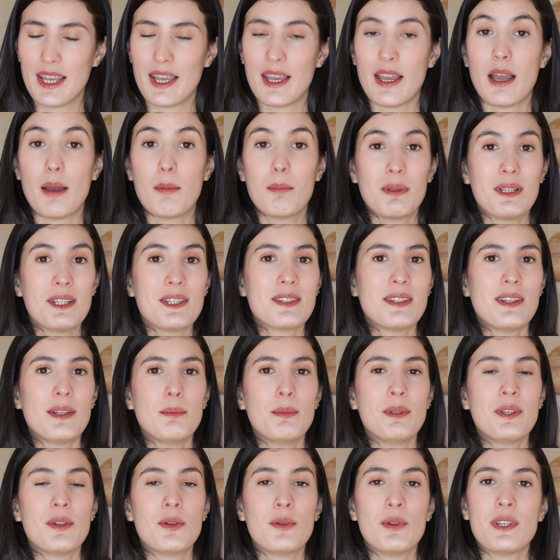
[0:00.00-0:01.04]
And please let
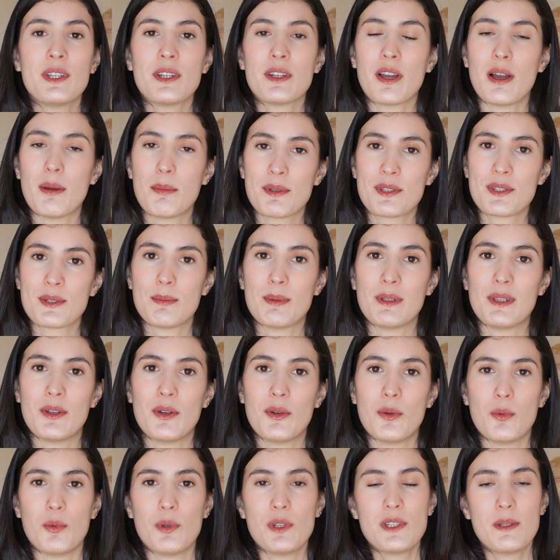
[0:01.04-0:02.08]
me know in the comments below
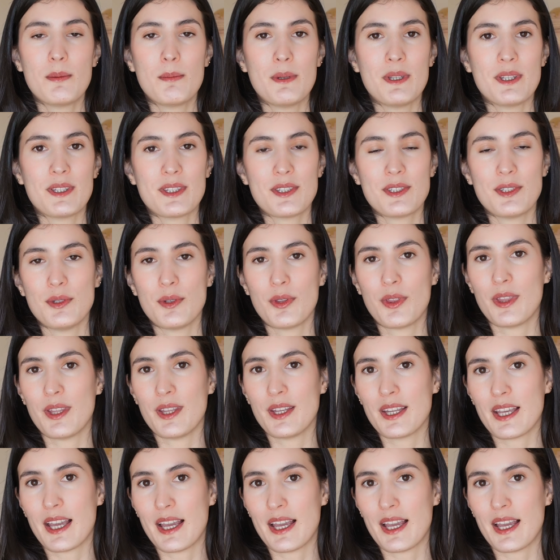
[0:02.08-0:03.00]
which pieces you think